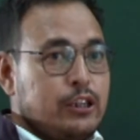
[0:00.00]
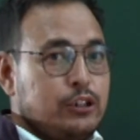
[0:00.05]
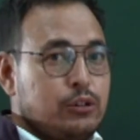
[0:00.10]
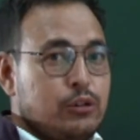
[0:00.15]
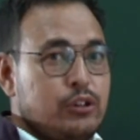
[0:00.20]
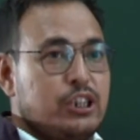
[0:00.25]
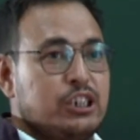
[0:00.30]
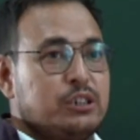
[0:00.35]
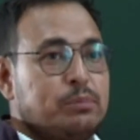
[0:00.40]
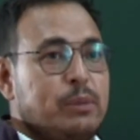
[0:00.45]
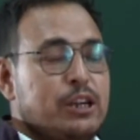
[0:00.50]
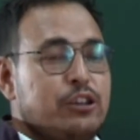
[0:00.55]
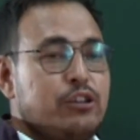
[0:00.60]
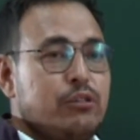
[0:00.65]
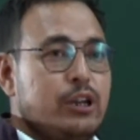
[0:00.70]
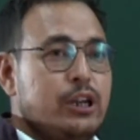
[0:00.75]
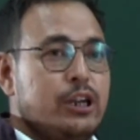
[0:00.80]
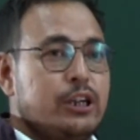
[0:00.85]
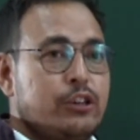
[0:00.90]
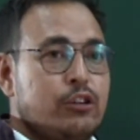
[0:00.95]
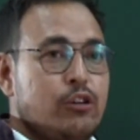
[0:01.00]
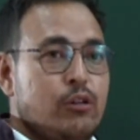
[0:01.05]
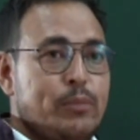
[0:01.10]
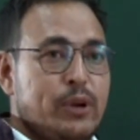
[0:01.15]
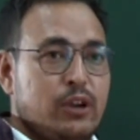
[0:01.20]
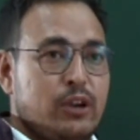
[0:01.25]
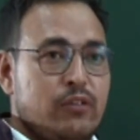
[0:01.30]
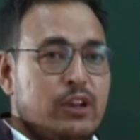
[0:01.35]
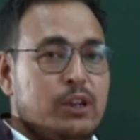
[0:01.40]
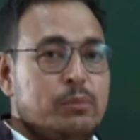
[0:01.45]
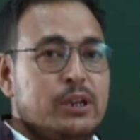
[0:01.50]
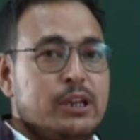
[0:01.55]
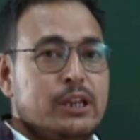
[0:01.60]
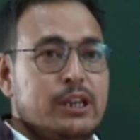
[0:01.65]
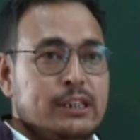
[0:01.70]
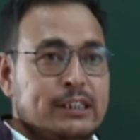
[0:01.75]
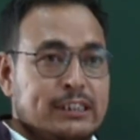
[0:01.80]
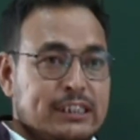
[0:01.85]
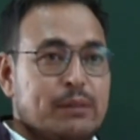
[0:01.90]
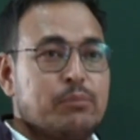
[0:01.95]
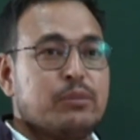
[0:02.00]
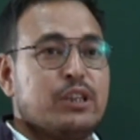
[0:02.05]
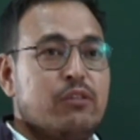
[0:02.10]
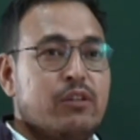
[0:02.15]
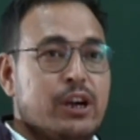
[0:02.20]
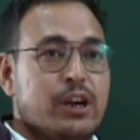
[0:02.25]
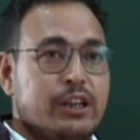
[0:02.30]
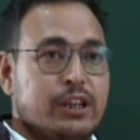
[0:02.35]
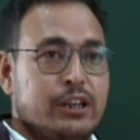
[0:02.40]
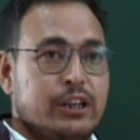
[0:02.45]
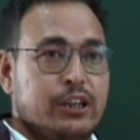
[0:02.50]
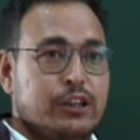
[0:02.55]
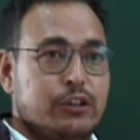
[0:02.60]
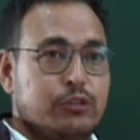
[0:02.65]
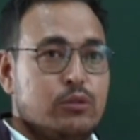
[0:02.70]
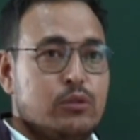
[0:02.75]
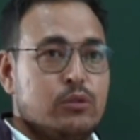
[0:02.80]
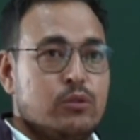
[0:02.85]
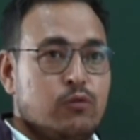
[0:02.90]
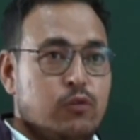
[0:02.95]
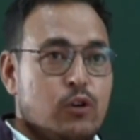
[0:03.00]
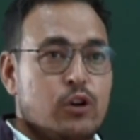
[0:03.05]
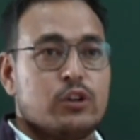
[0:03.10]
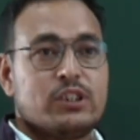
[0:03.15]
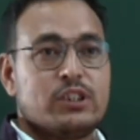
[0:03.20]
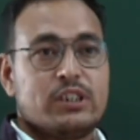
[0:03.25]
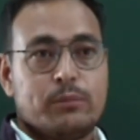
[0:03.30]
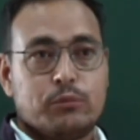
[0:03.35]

So this particular topic will be subdivided into 4